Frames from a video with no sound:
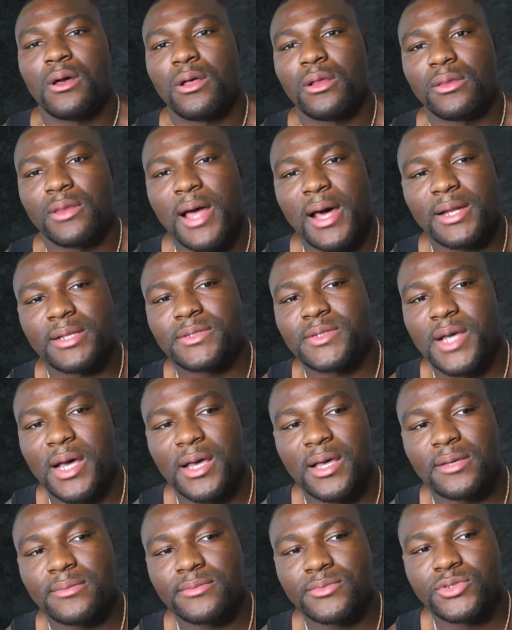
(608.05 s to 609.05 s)
A lot of
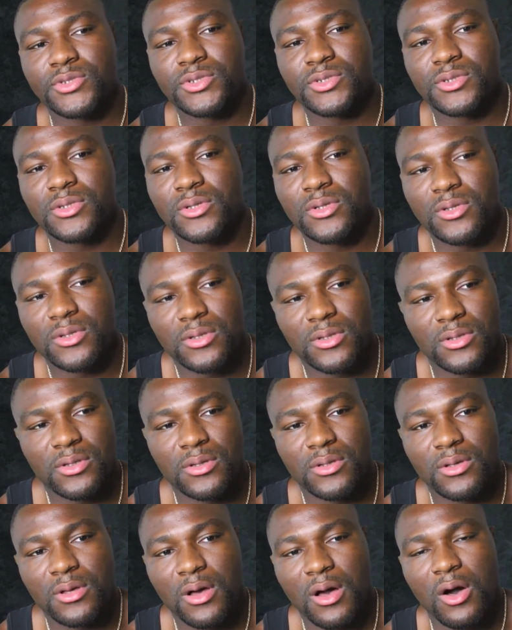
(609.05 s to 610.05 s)
times
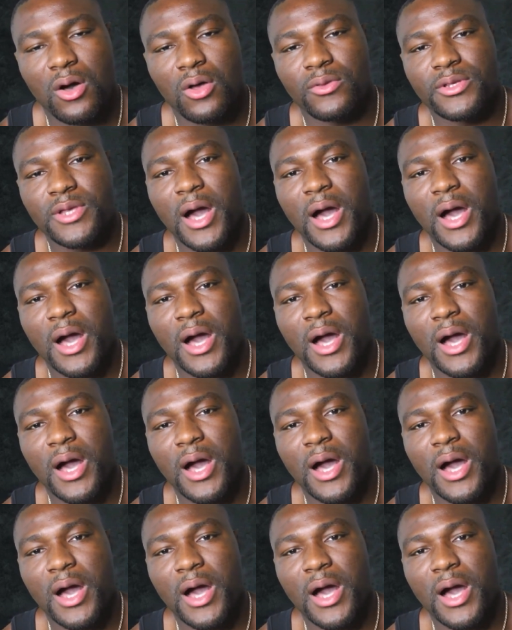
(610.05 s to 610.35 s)
all the